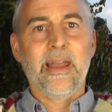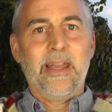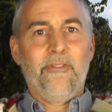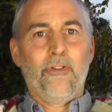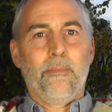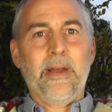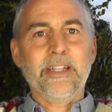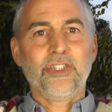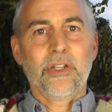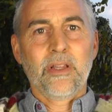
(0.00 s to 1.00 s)
If you
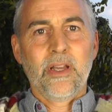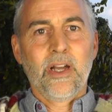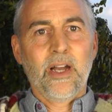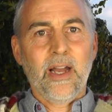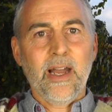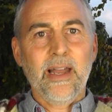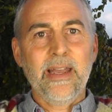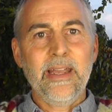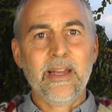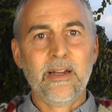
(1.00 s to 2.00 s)
imagine
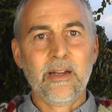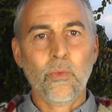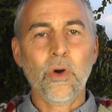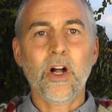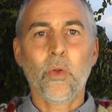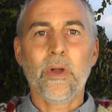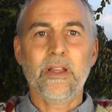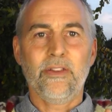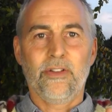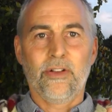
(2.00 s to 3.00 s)
a
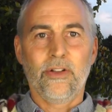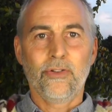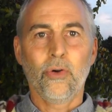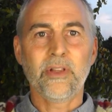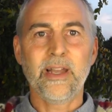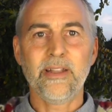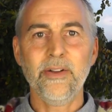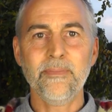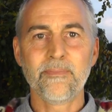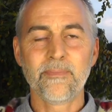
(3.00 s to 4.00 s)
whirlwind
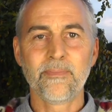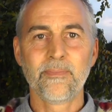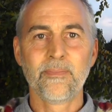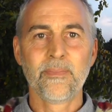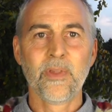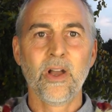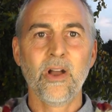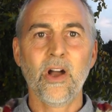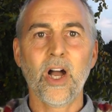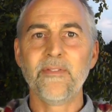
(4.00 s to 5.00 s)
tornado,
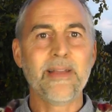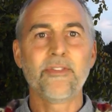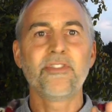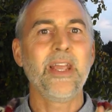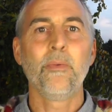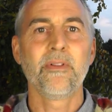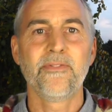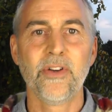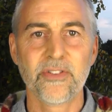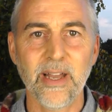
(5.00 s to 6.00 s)
I've never seen one
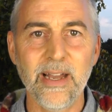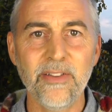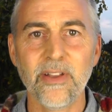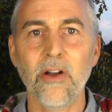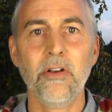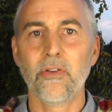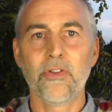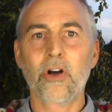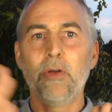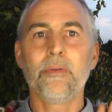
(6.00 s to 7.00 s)
firsthand, only on
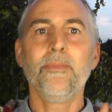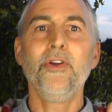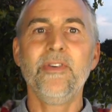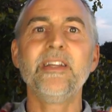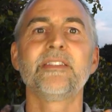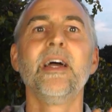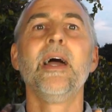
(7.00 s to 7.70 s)
the Hollywood movies,